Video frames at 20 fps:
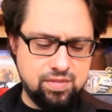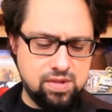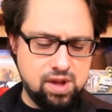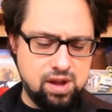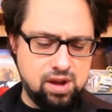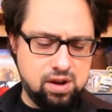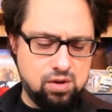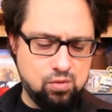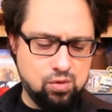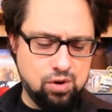
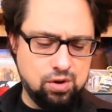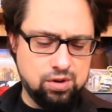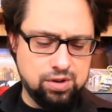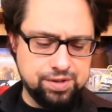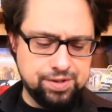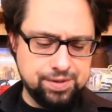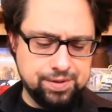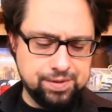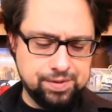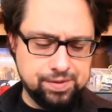
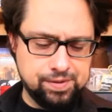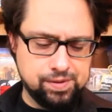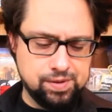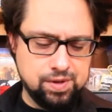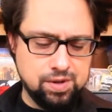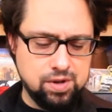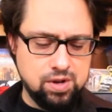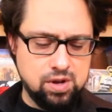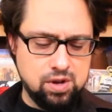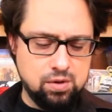world,
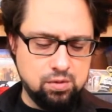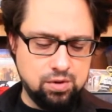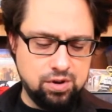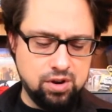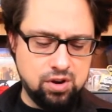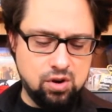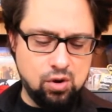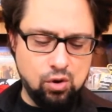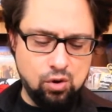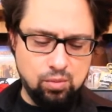where
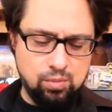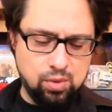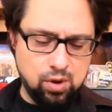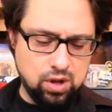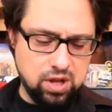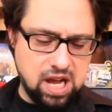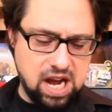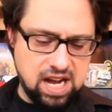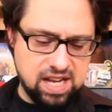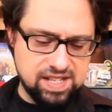Nicole
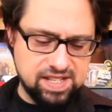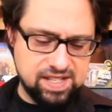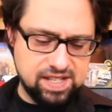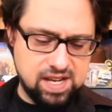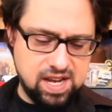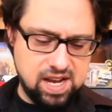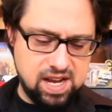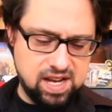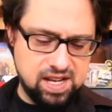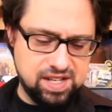Bolas
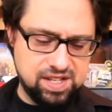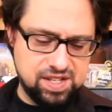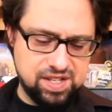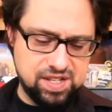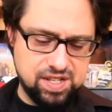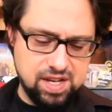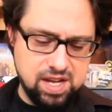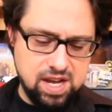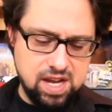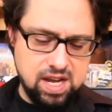
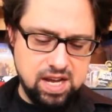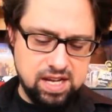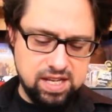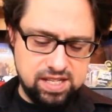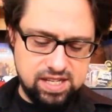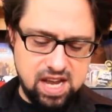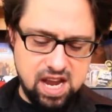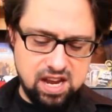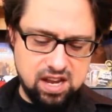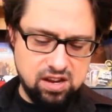has
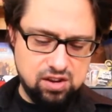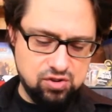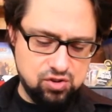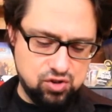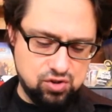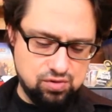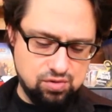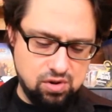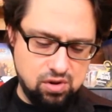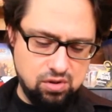taken
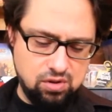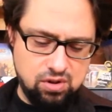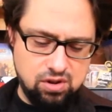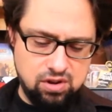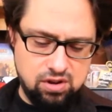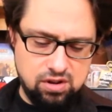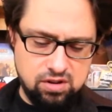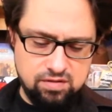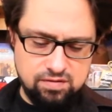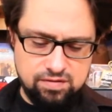control
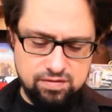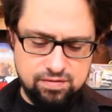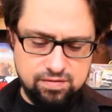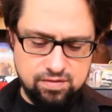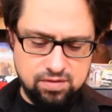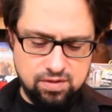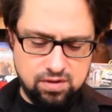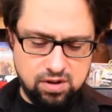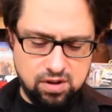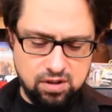of
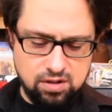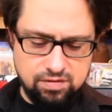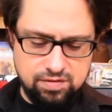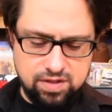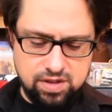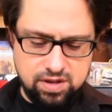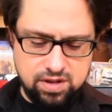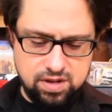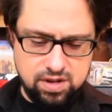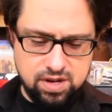all of
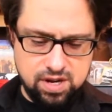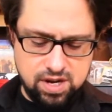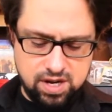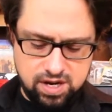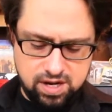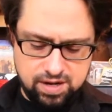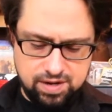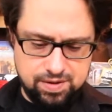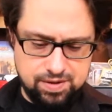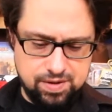
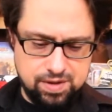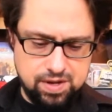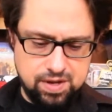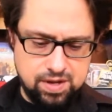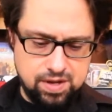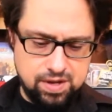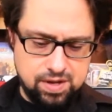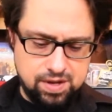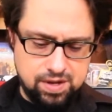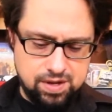the...
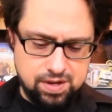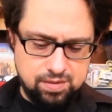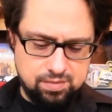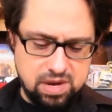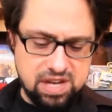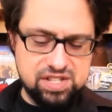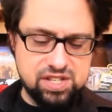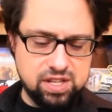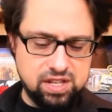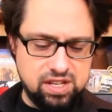
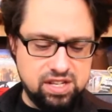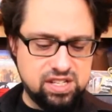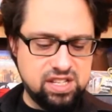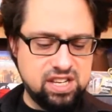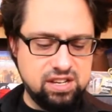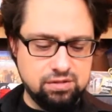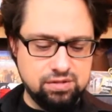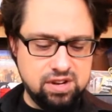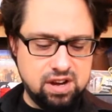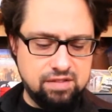basically, he's
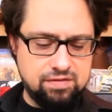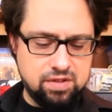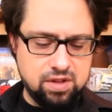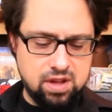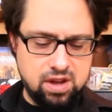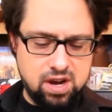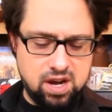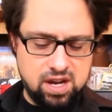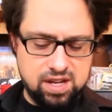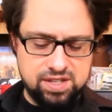killed off the
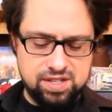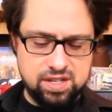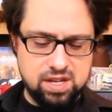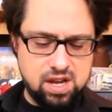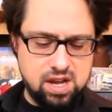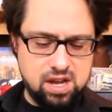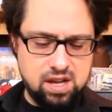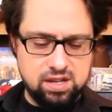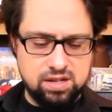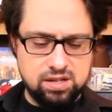gods
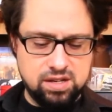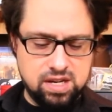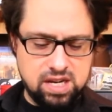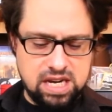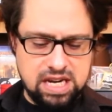and